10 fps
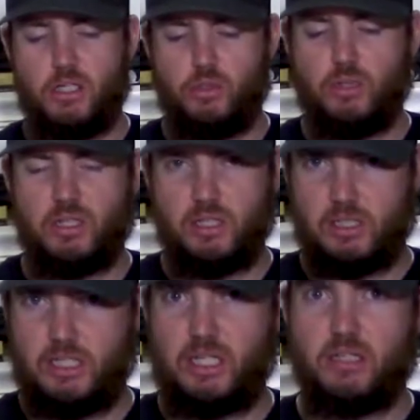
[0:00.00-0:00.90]
You can
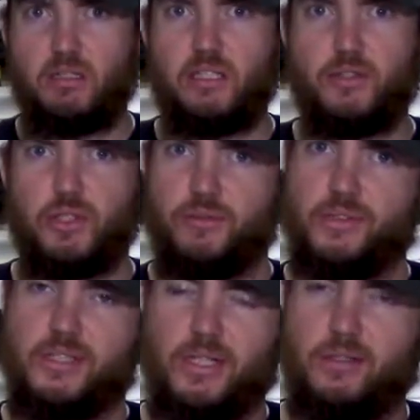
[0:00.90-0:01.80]
clean it, clean the
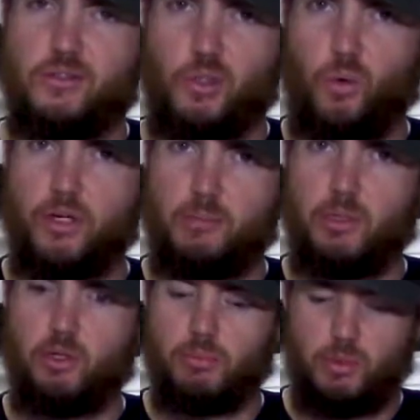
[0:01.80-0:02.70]
surface, and then score it up
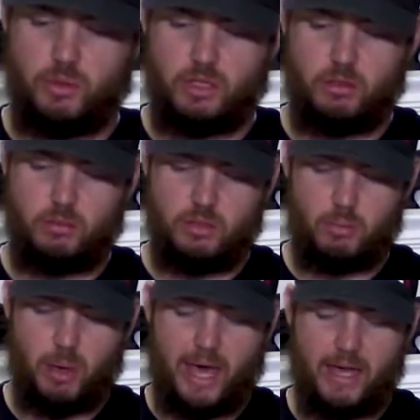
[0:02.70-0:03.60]
a little bit with the, with
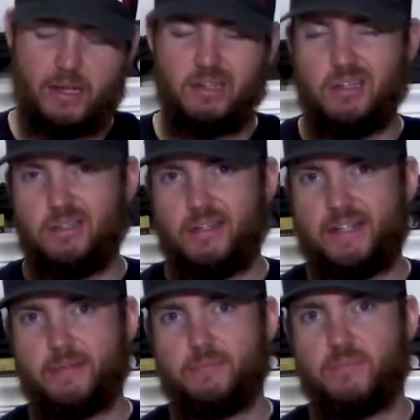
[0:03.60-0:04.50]
the pad,
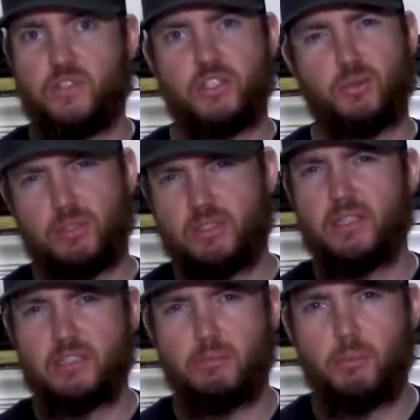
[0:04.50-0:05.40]
um, just so it
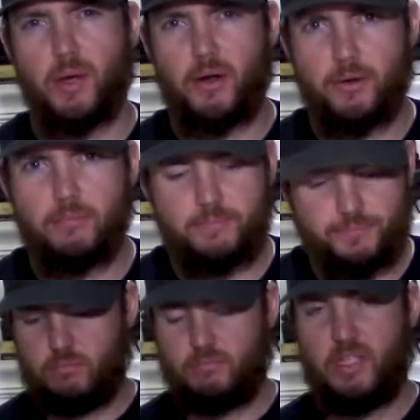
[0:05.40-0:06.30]
sticks a little better.
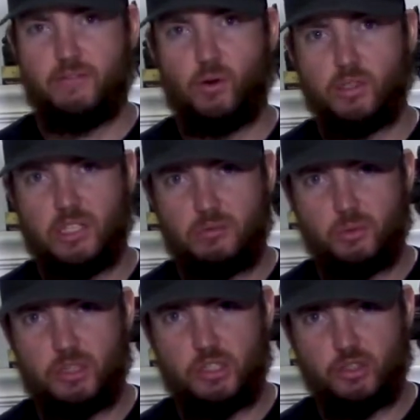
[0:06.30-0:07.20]
And then of course it
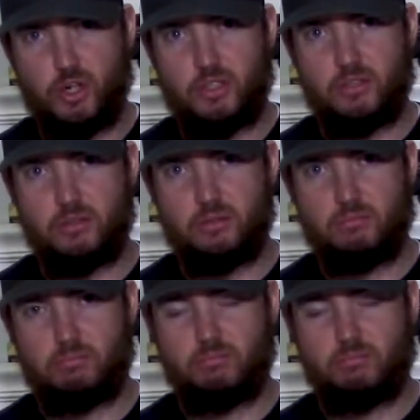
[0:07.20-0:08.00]
comes with the instructions.